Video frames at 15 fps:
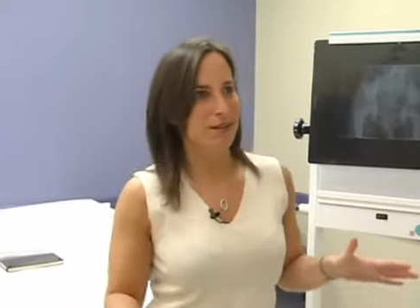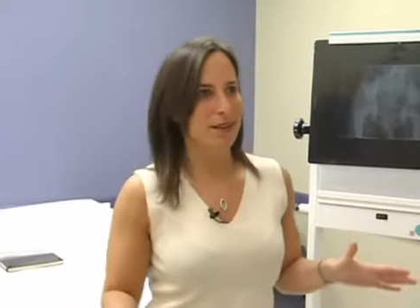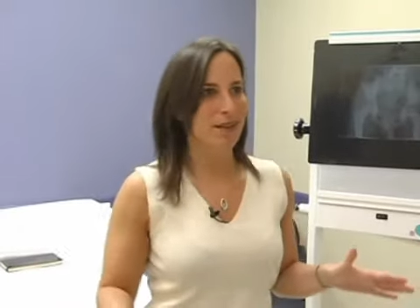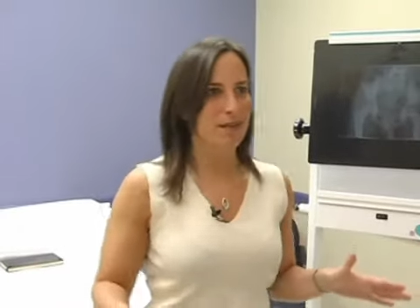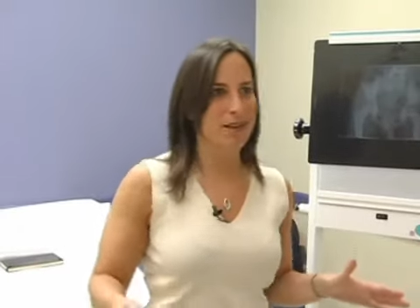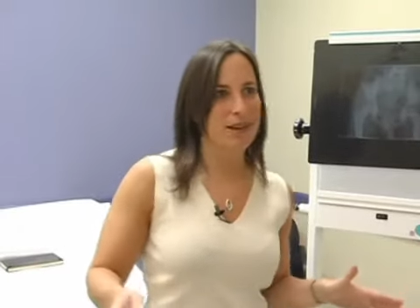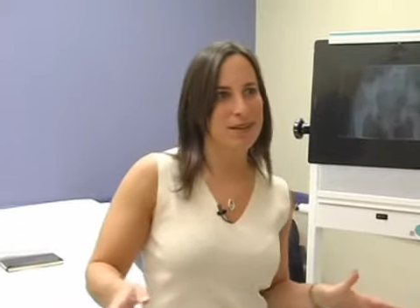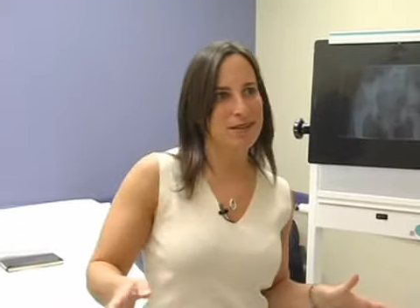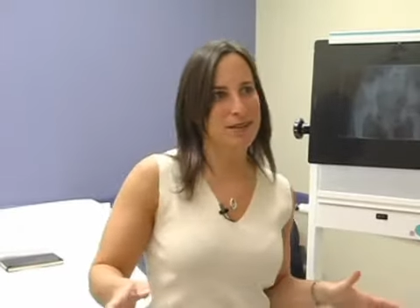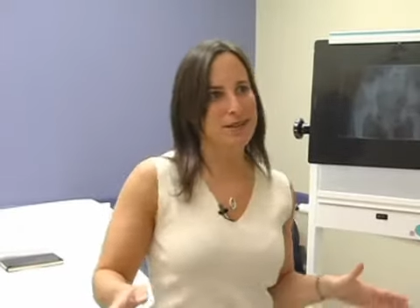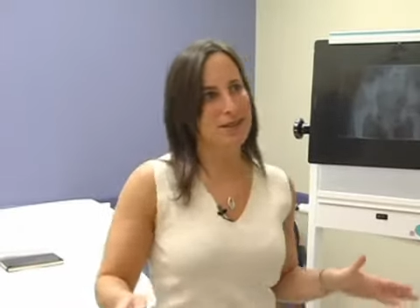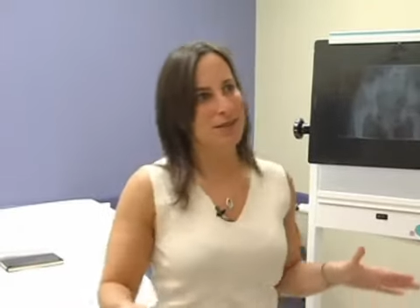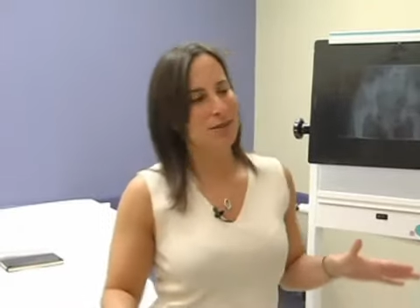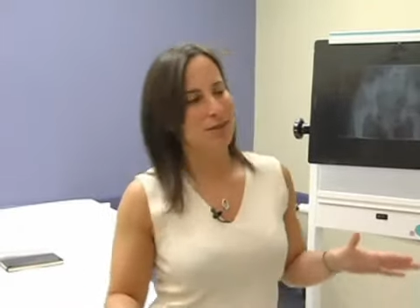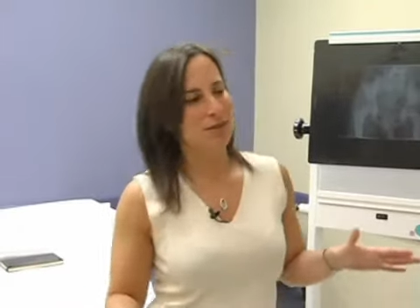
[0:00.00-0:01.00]
They've got
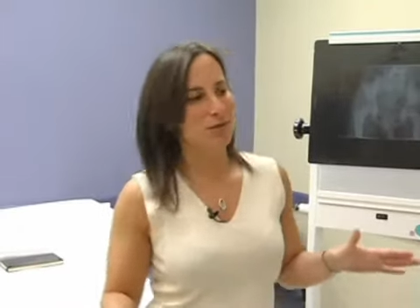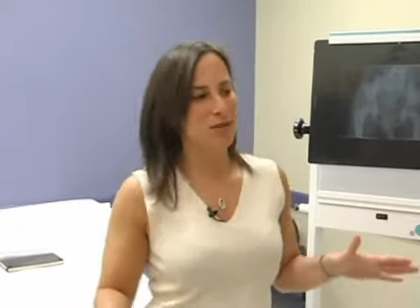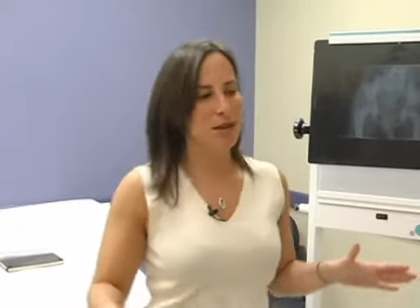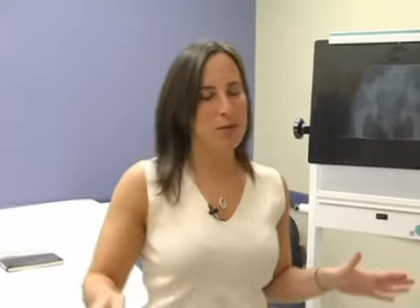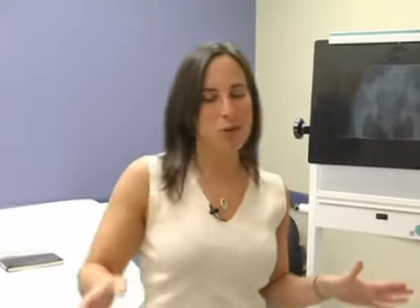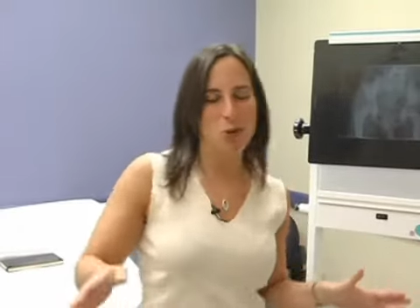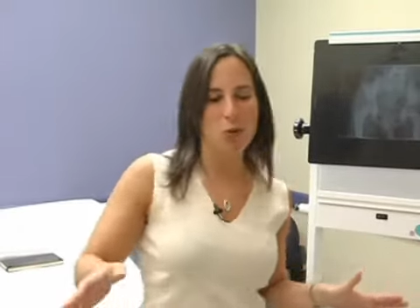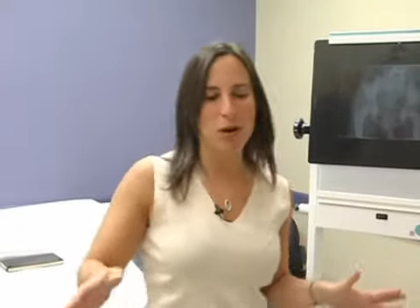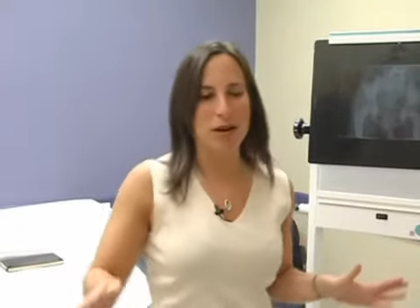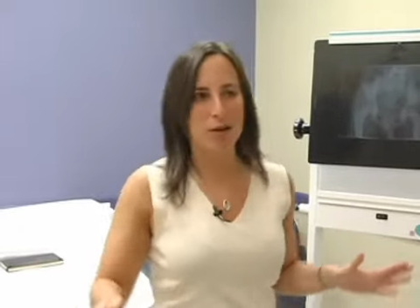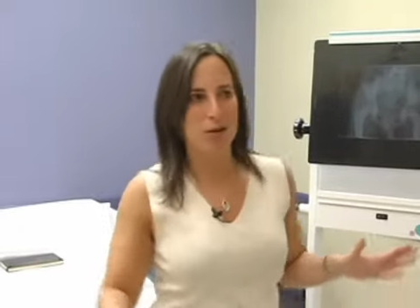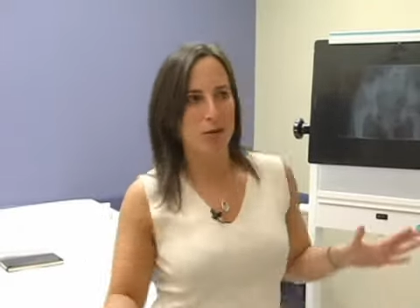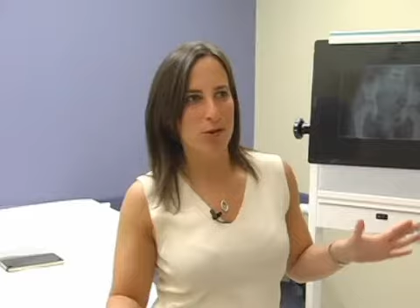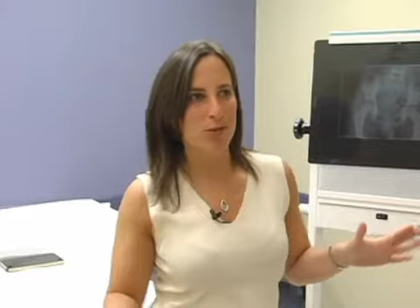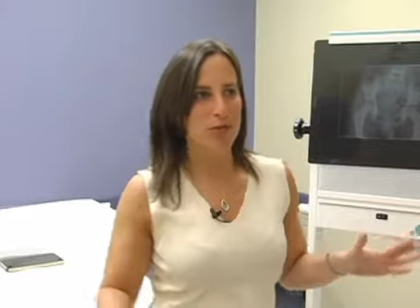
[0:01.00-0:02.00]
this little double
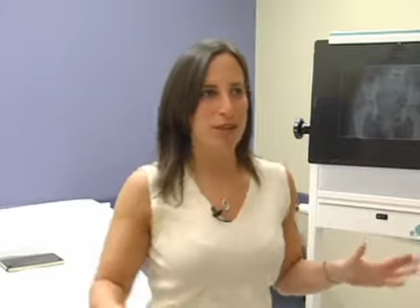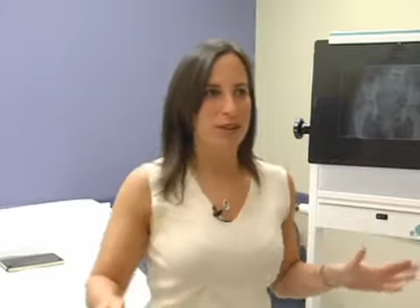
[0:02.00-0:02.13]
waddle.